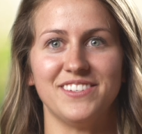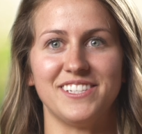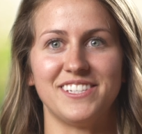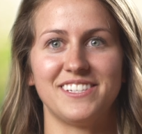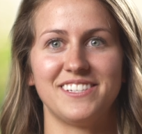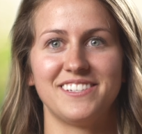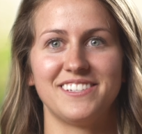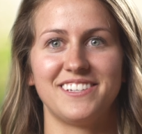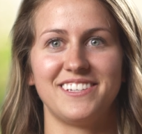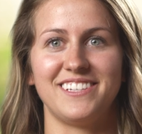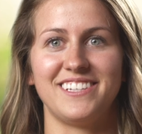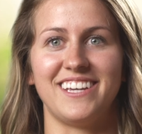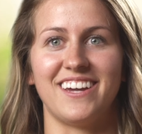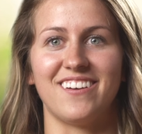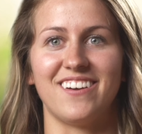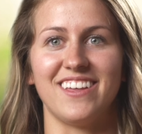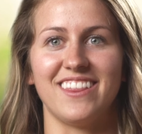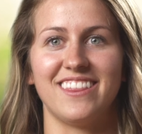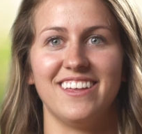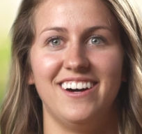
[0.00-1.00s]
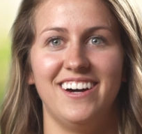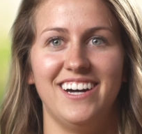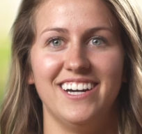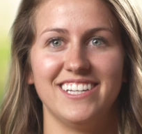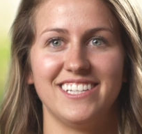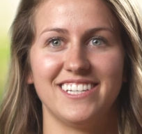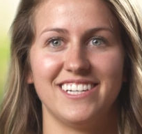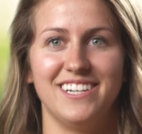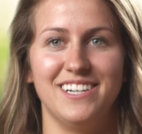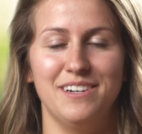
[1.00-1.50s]
a scary
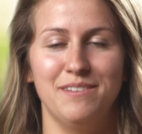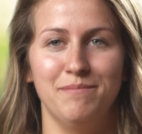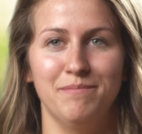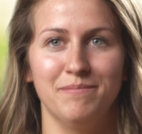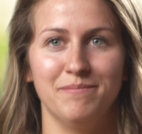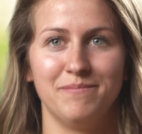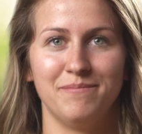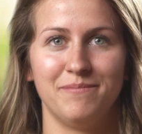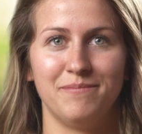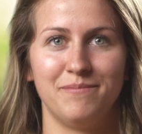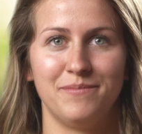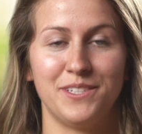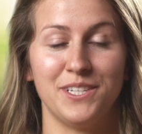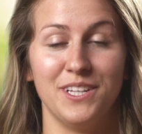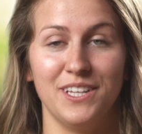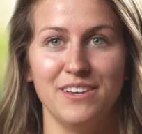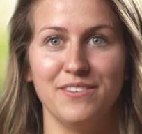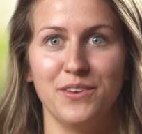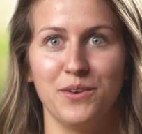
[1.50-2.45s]
thought to live